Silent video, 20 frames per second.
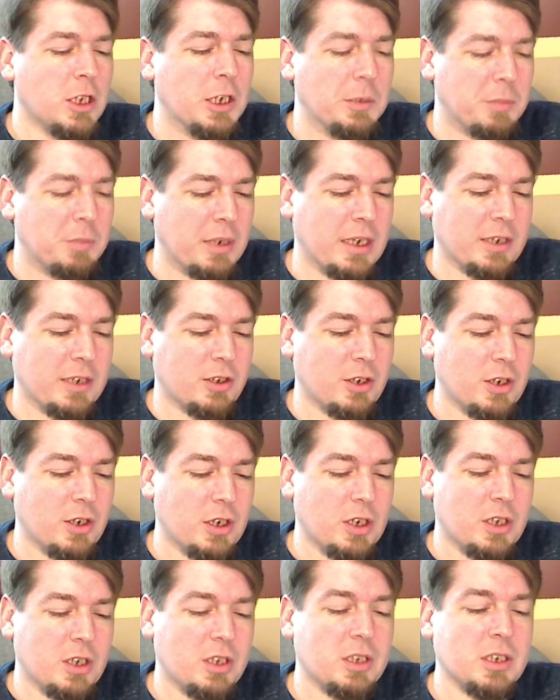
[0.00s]
But
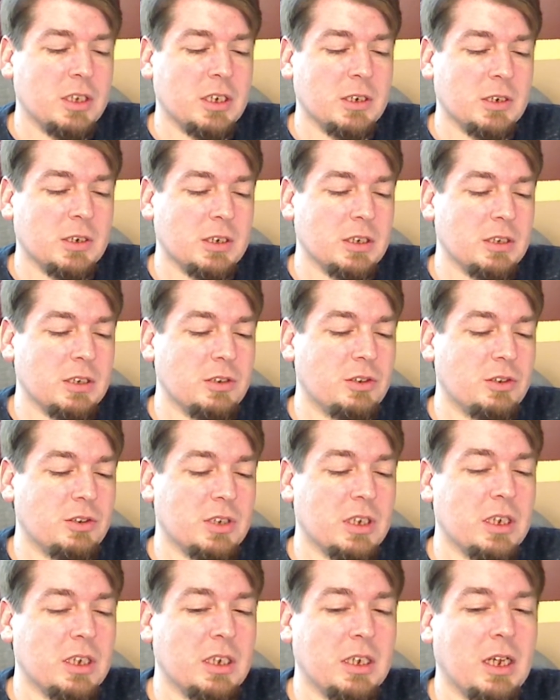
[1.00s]
here it is.
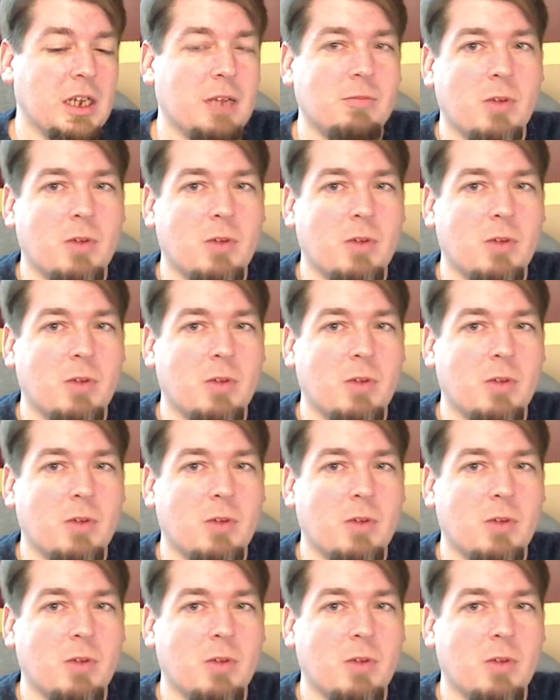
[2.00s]
I'm